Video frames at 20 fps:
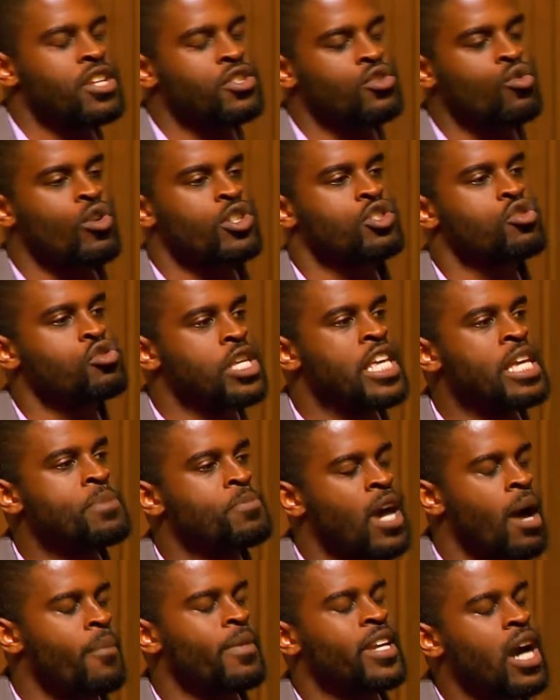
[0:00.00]
is going to keep
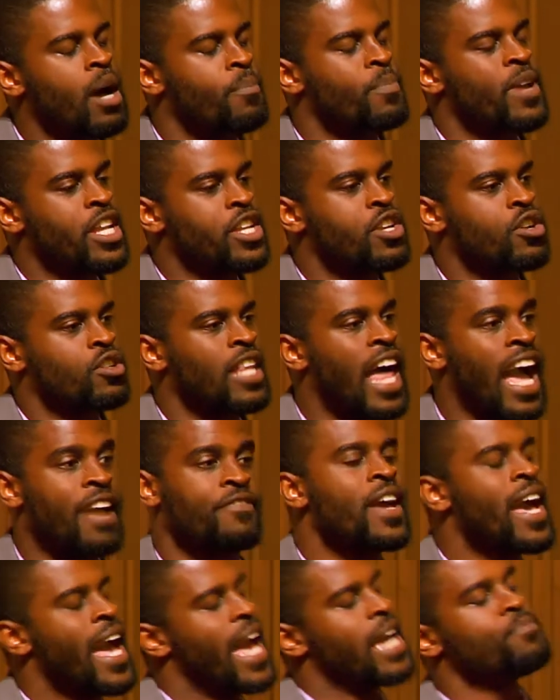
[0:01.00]
coming up in your life
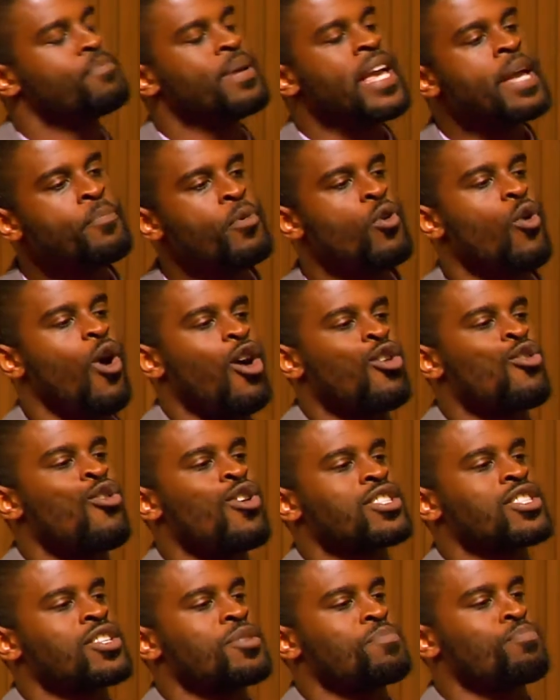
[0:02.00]
and people are going
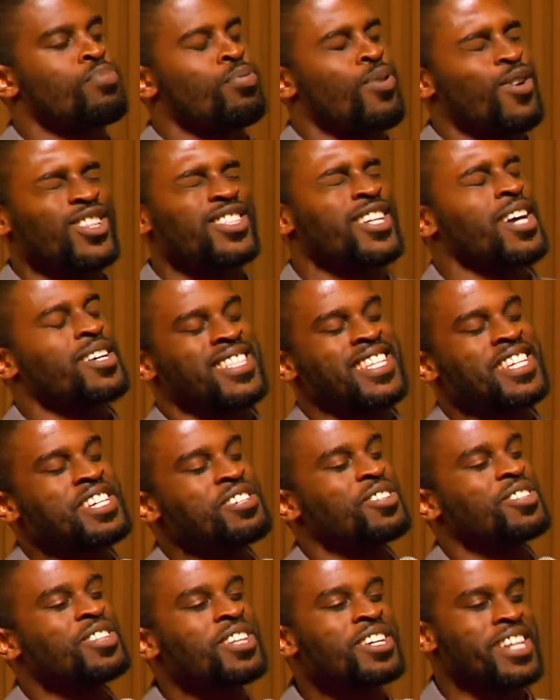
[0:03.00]
to continue
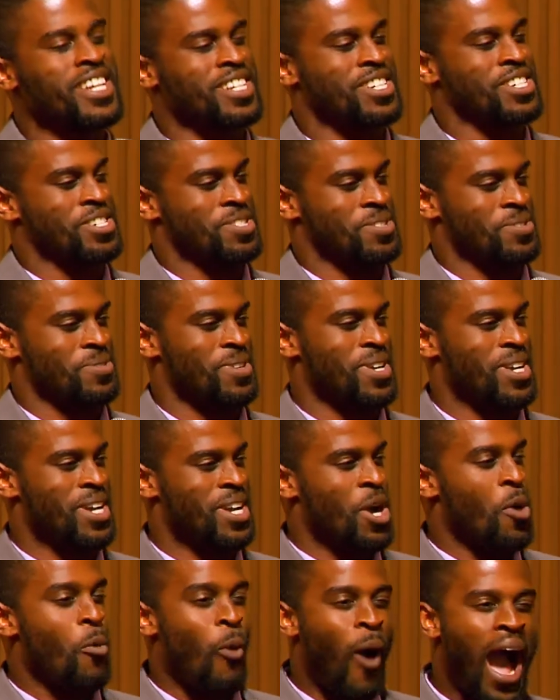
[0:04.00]
to look at you.
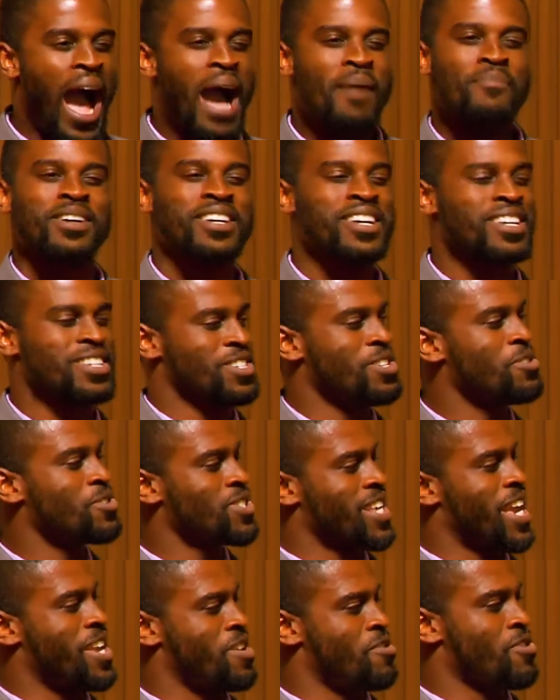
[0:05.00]
Why? Because you
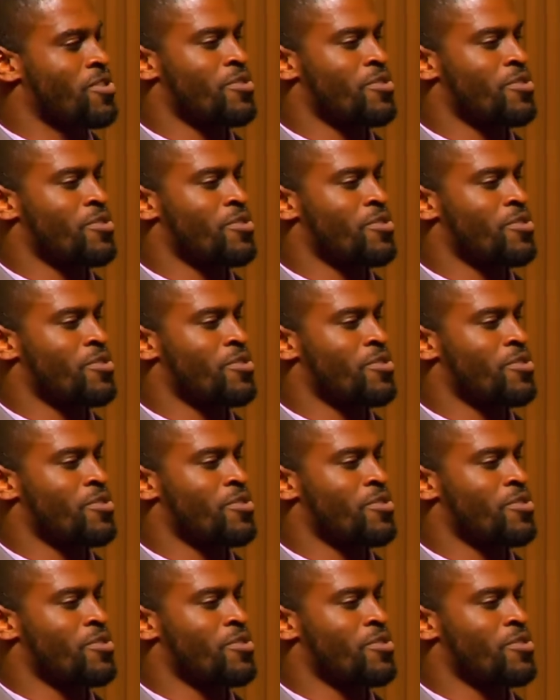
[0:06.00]
say you're a